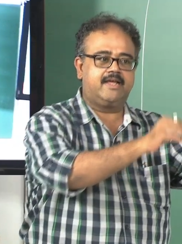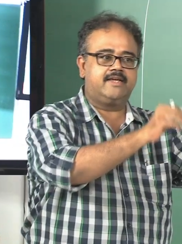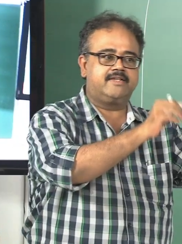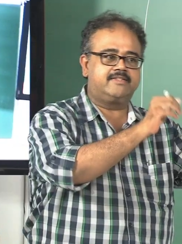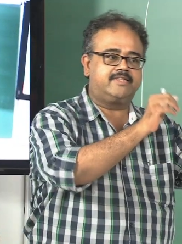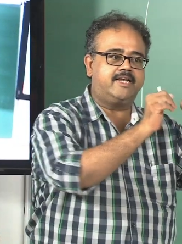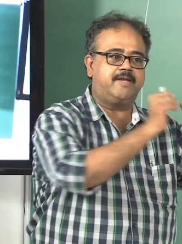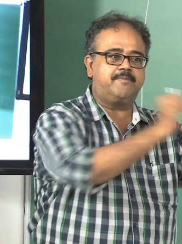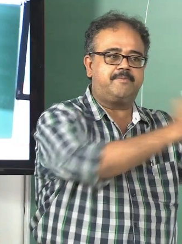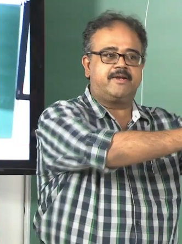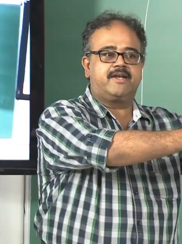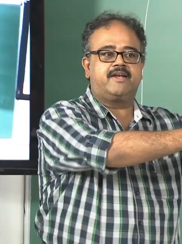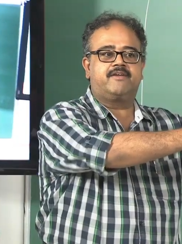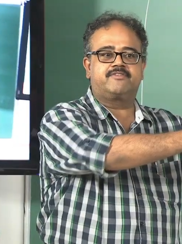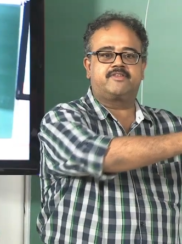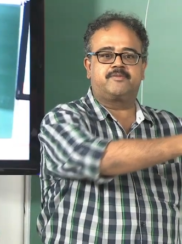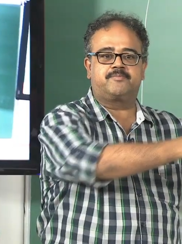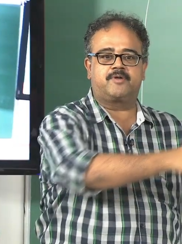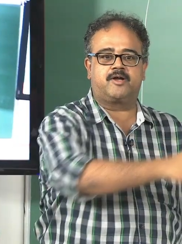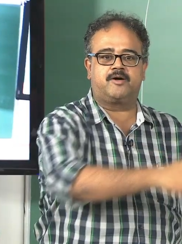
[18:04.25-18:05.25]
is independent of
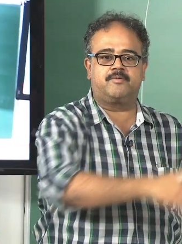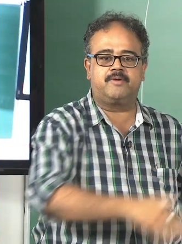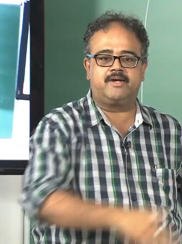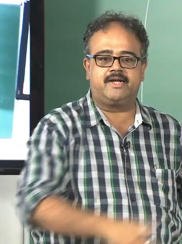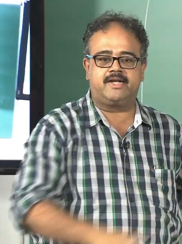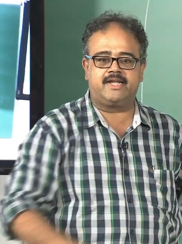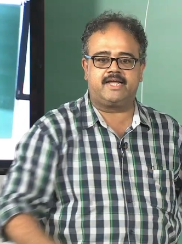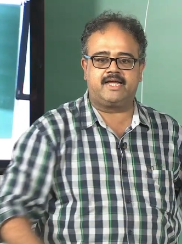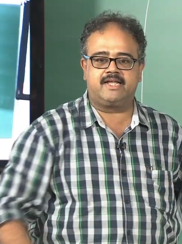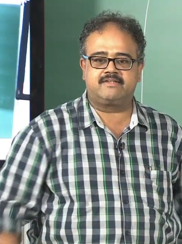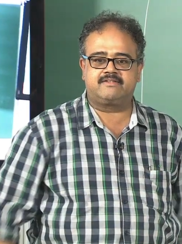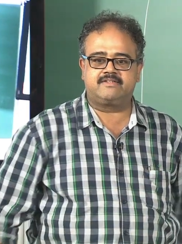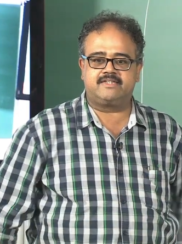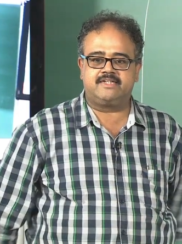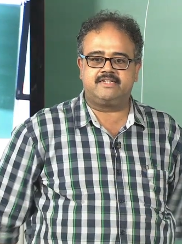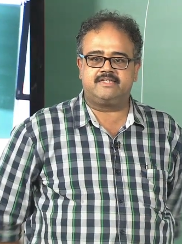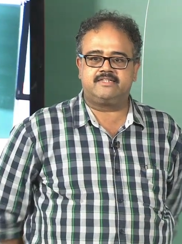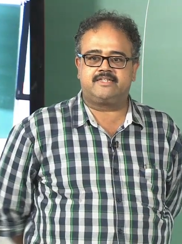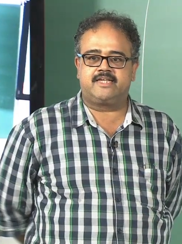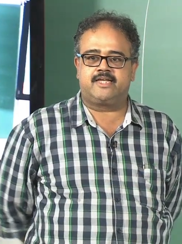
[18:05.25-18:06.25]
the probability I will
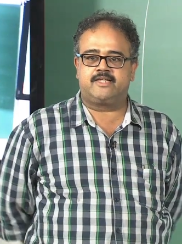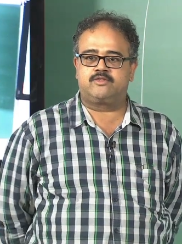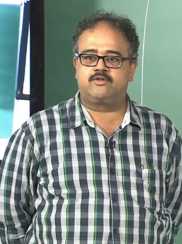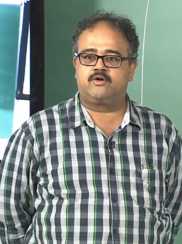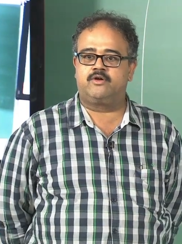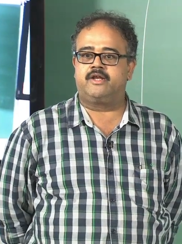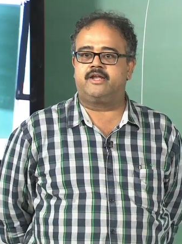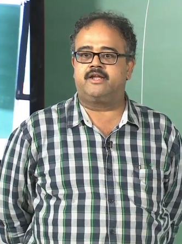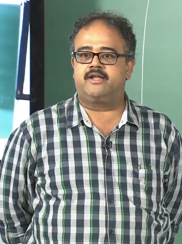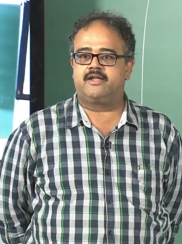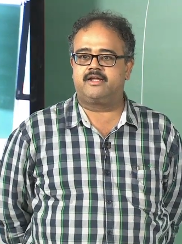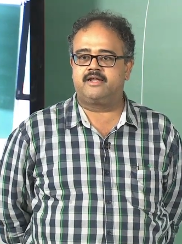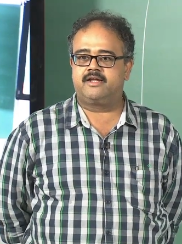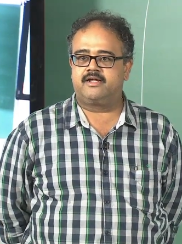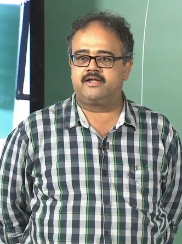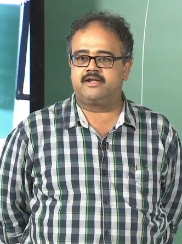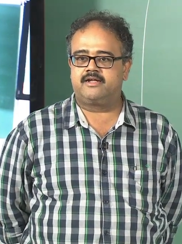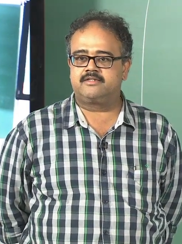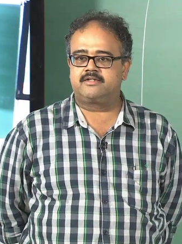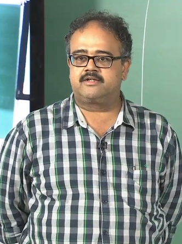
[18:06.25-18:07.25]
see, say, Dhoni
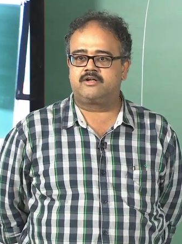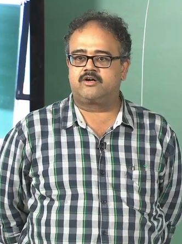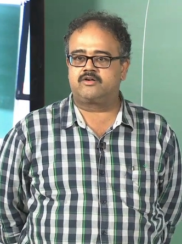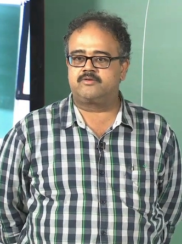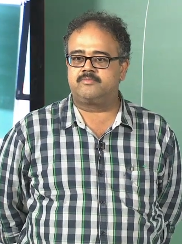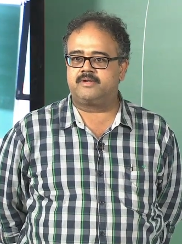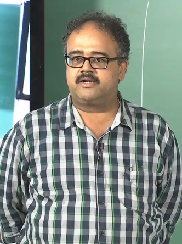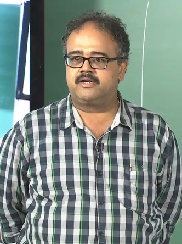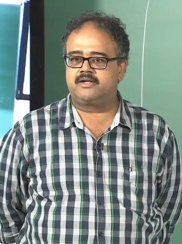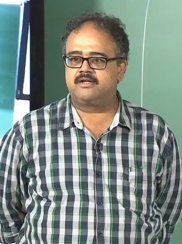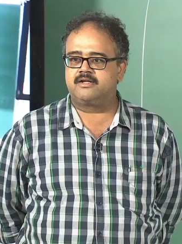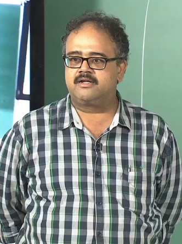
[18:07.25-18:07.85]
in the document.